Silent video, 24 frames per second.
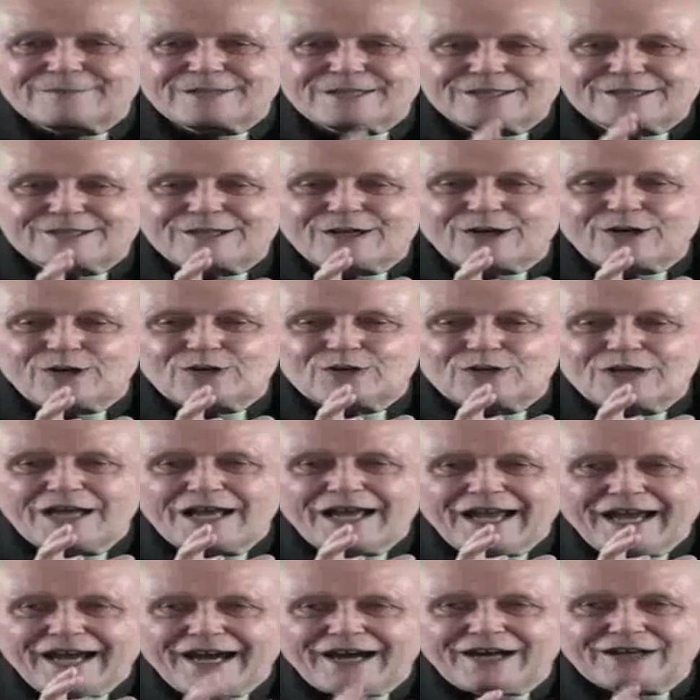It can be
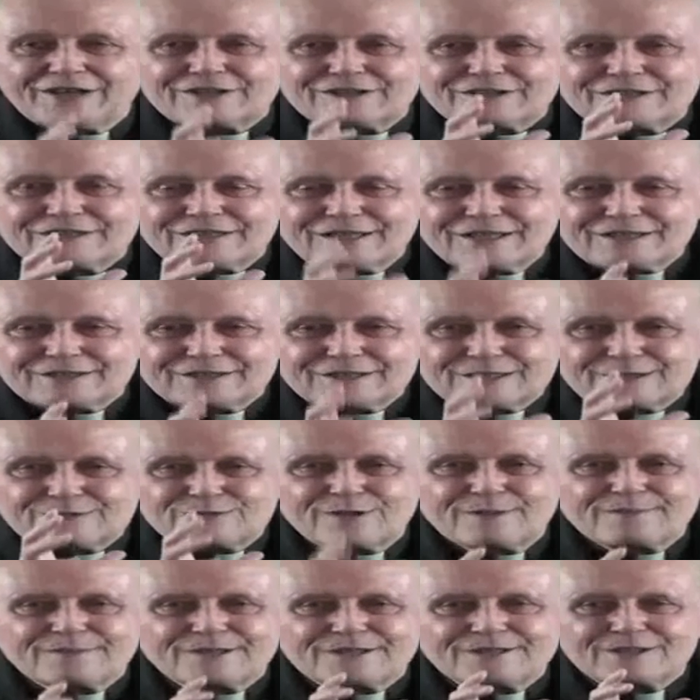to a woman or a
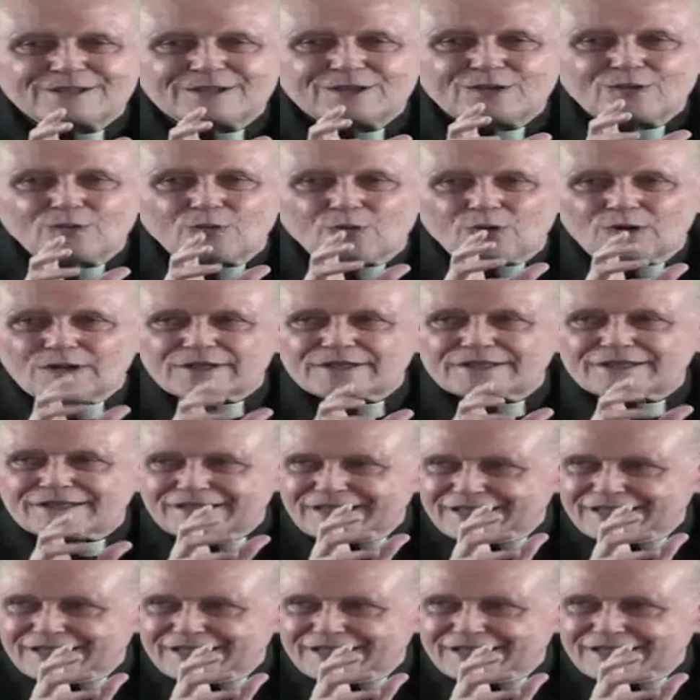man who can